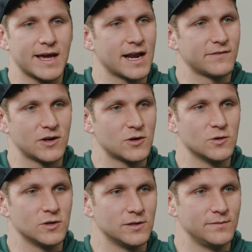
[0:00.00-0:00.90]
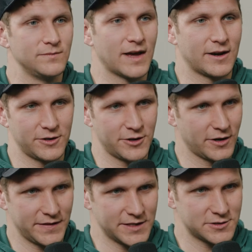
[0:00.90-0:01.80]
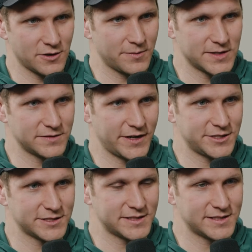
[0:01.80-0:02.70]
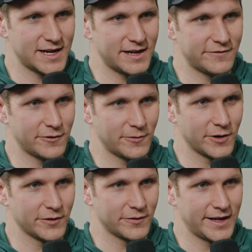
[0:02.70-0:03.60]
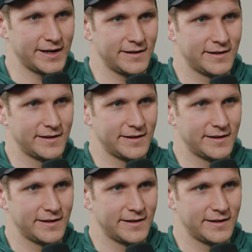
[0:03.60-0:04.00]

kind of a cool, I don't know, you're on the Historic Preservation Society of Fort Worth, right?